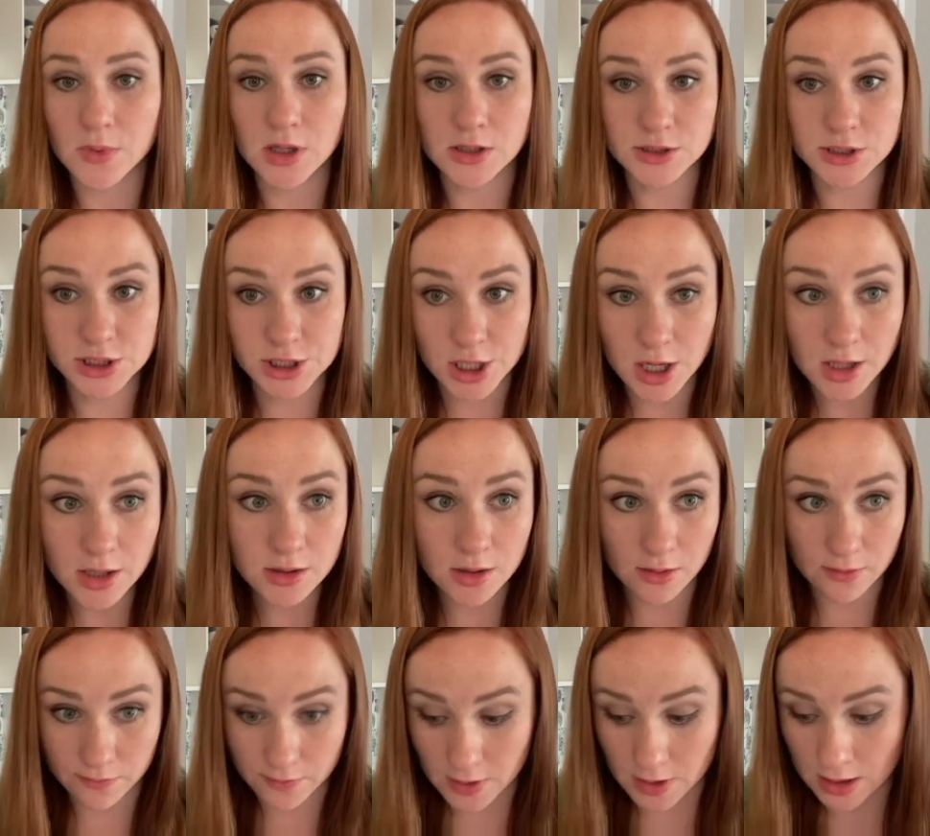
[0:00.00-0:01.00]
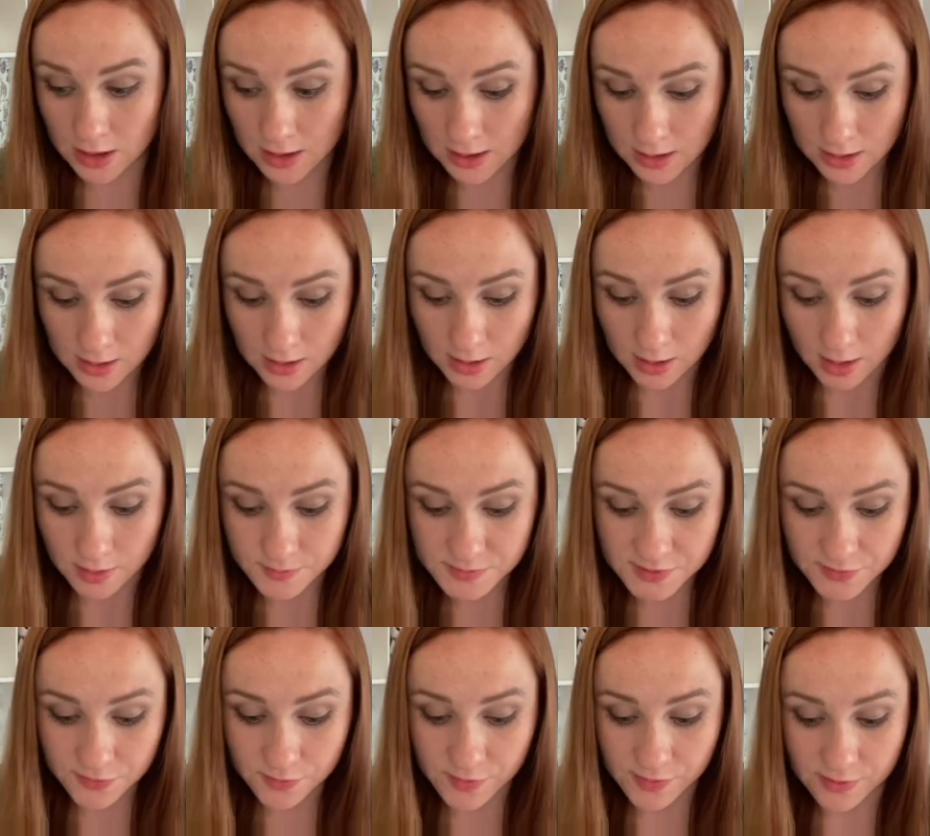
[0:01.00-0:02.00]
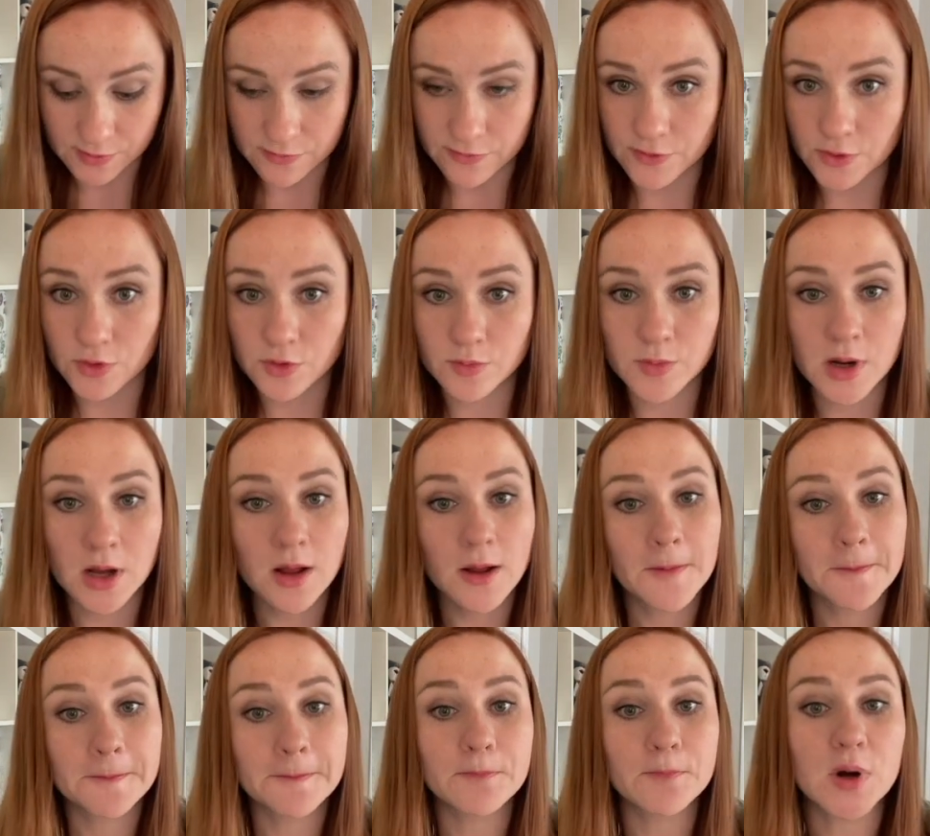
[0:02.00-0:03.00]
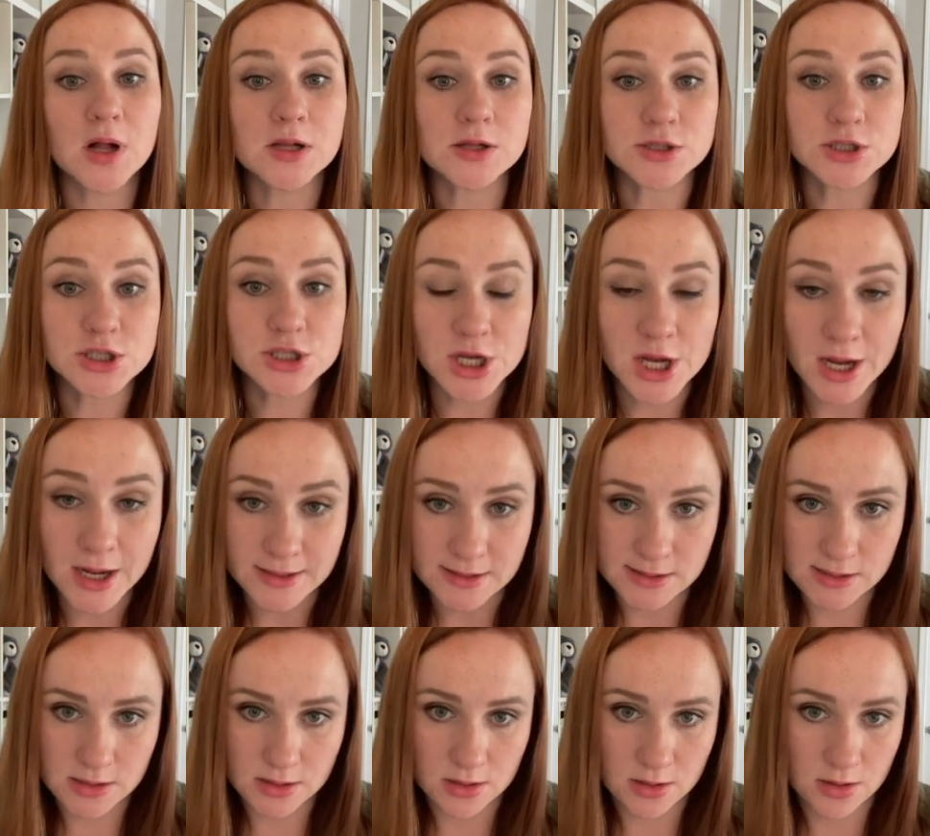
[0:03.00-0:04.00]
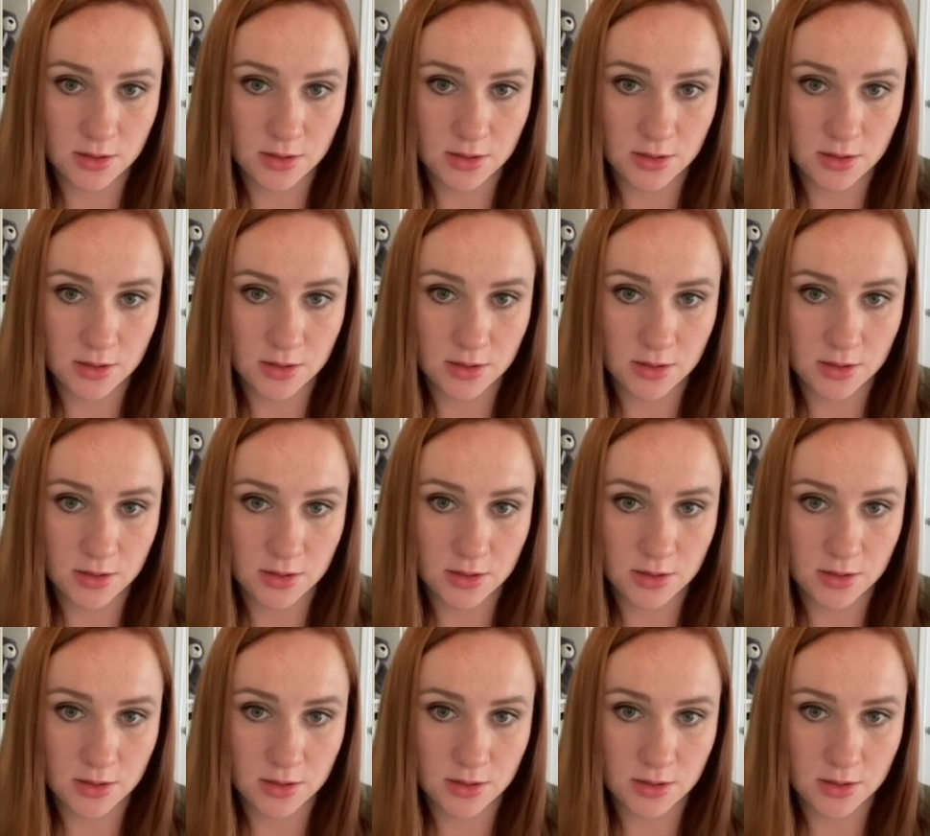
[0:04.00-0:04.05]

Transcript: Molchanova comes from the verb molchat.